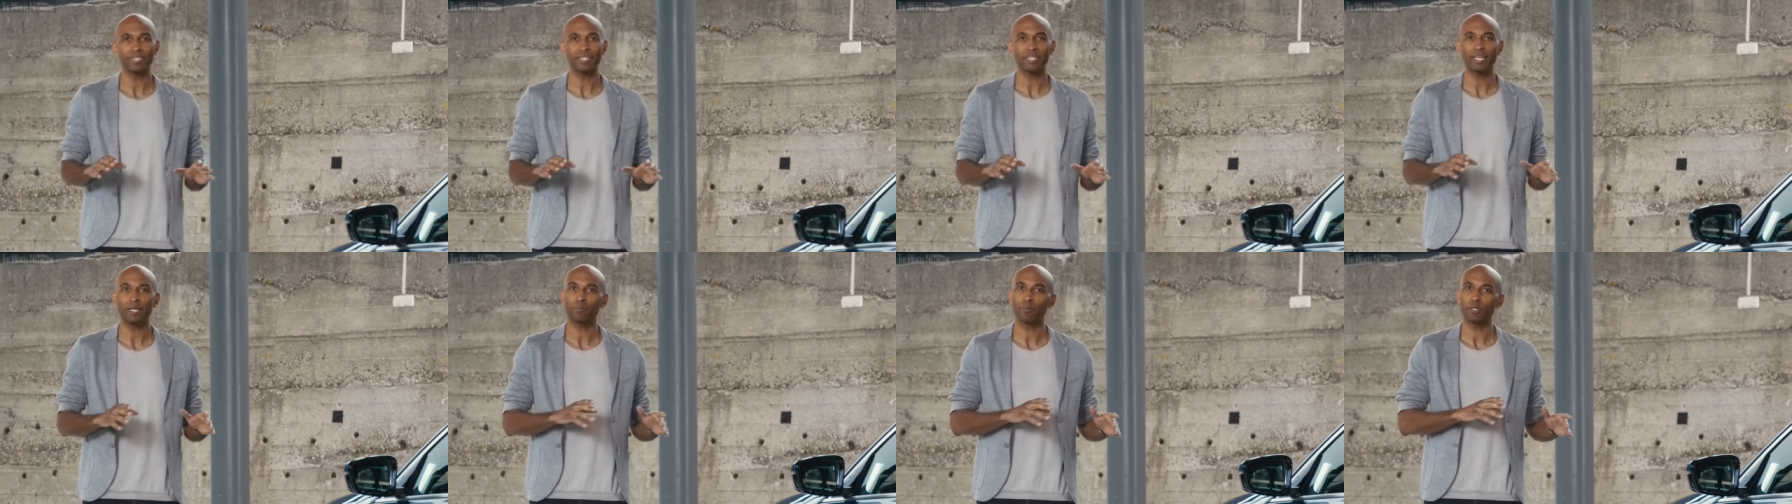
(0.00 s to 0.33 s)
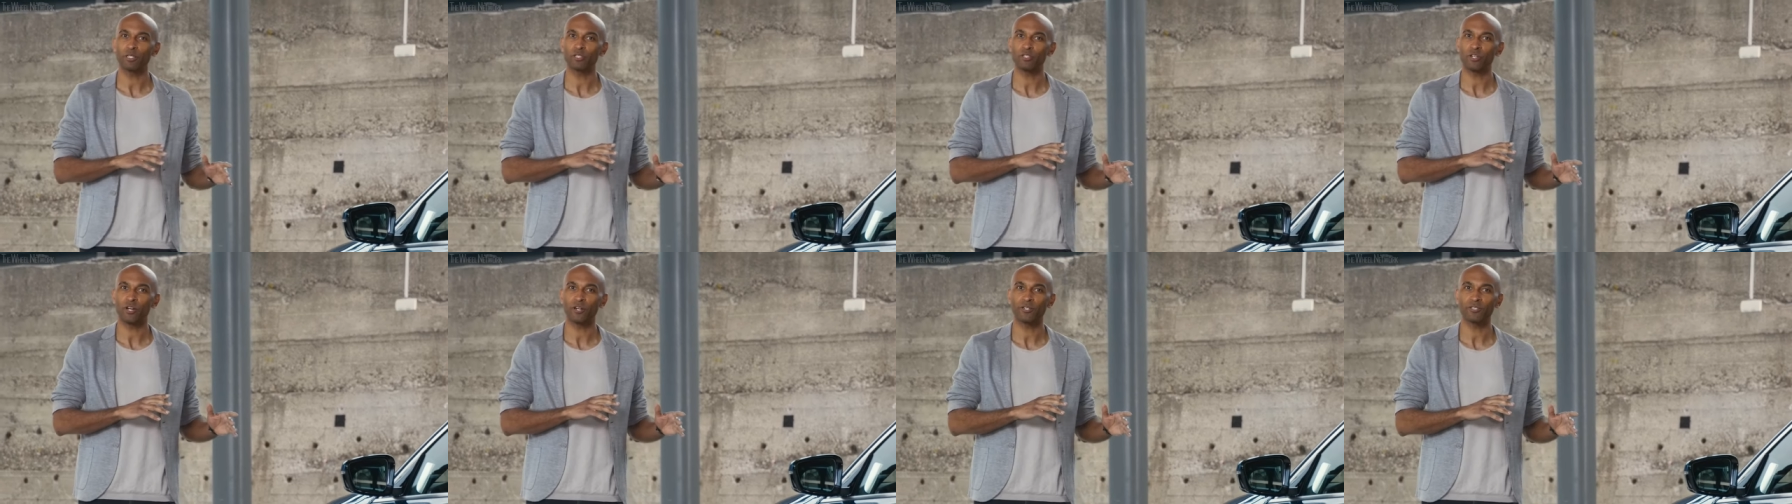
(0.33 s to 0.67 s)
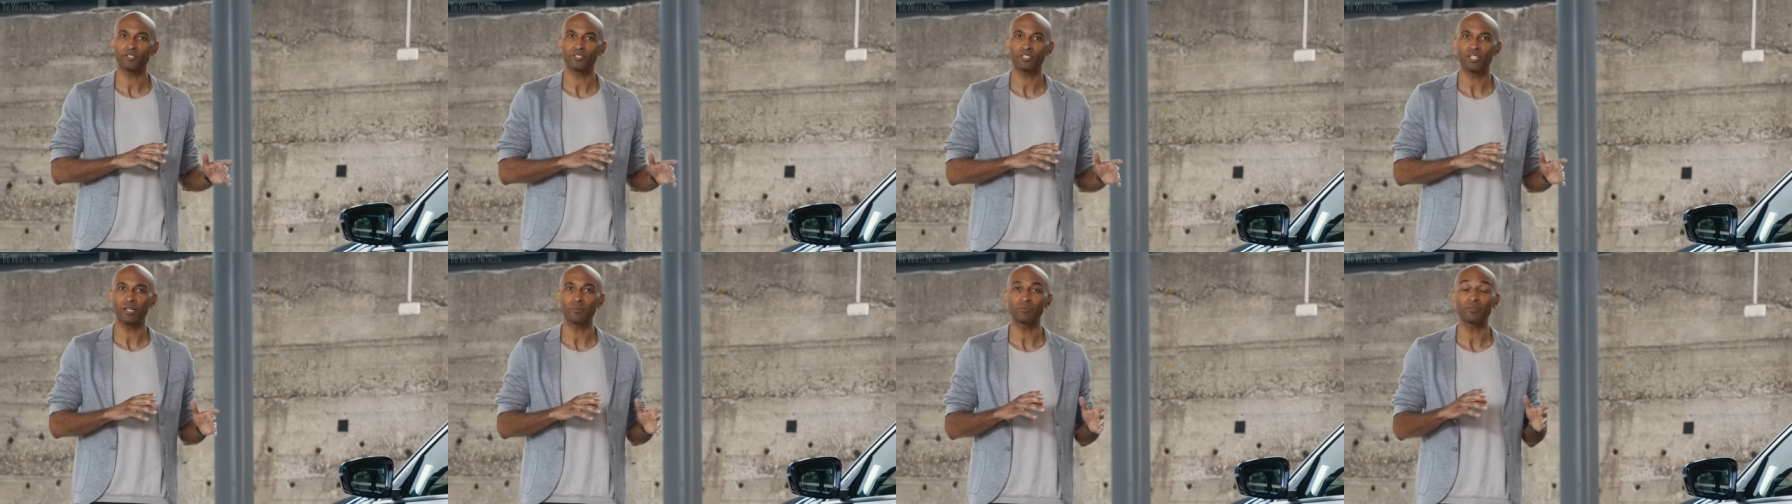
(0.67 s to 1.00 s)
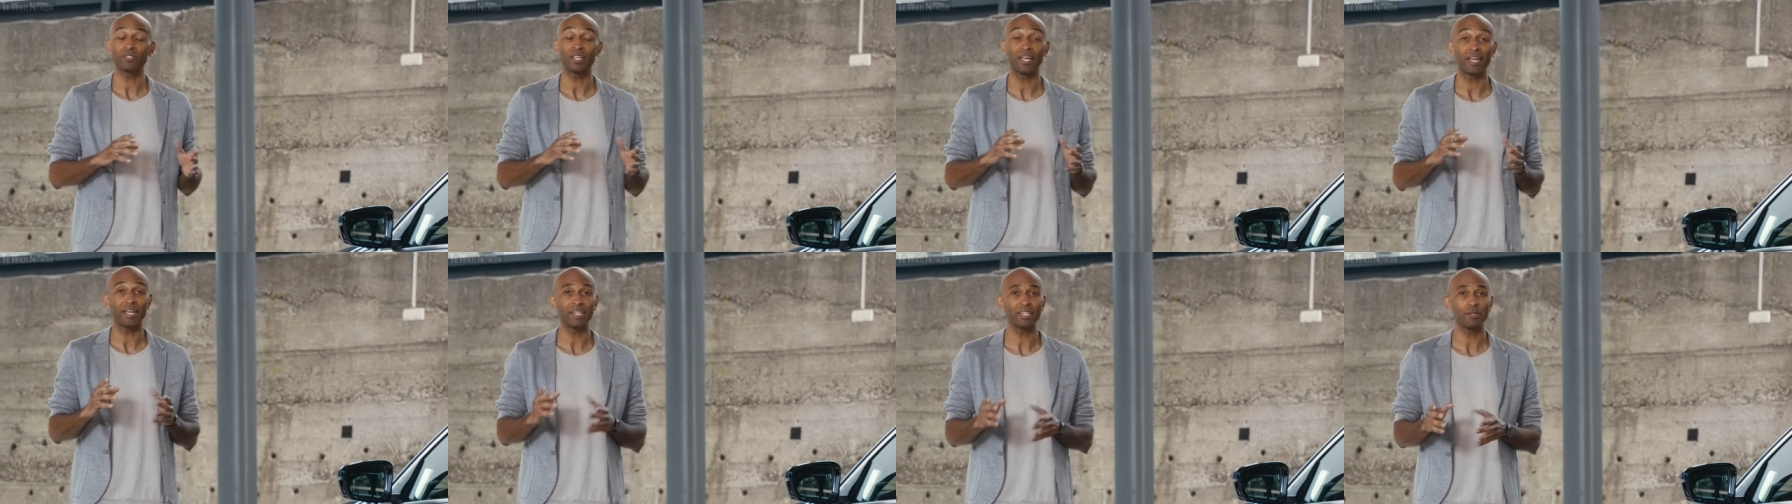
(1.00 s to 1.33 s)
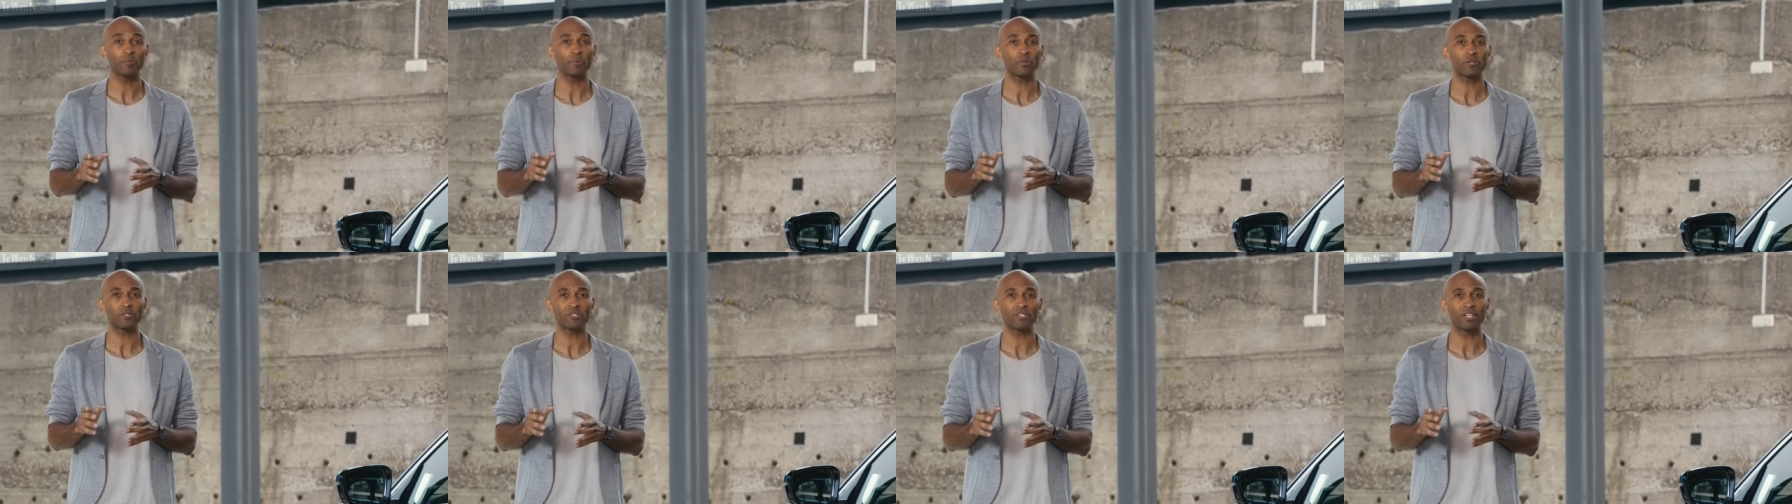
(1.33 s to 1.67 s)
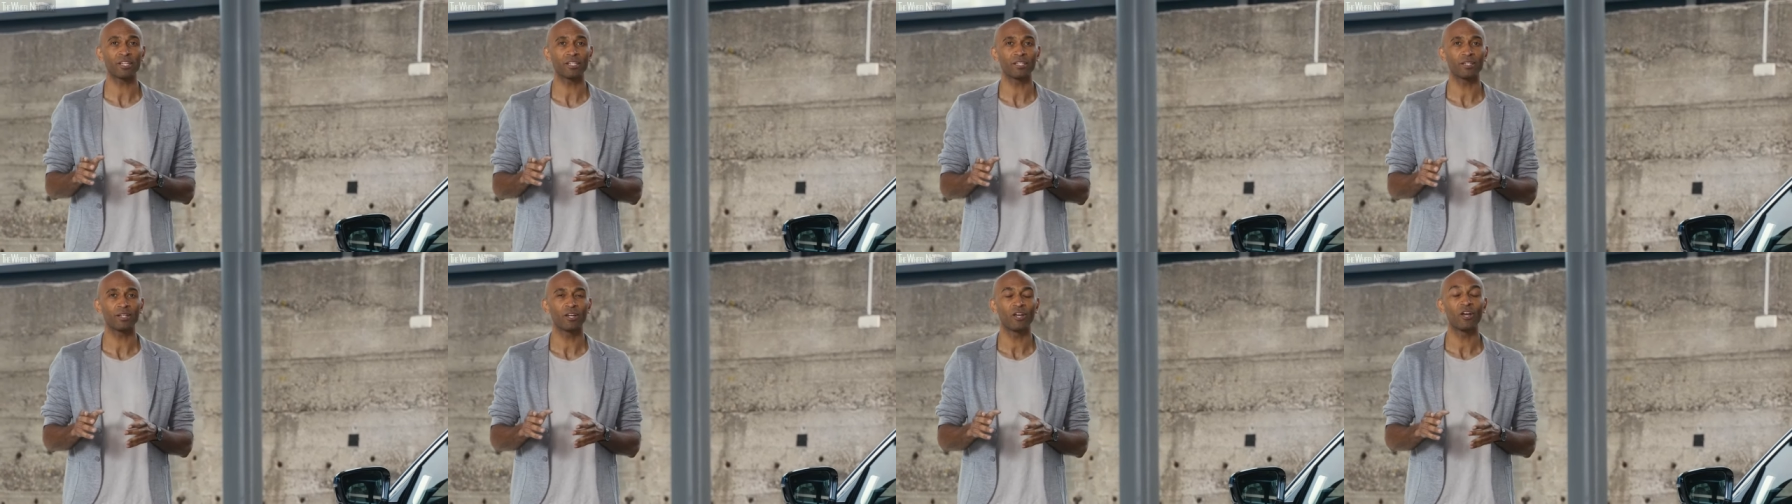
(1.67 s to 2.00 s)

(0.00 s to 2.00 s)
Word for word: can be charged up to 80%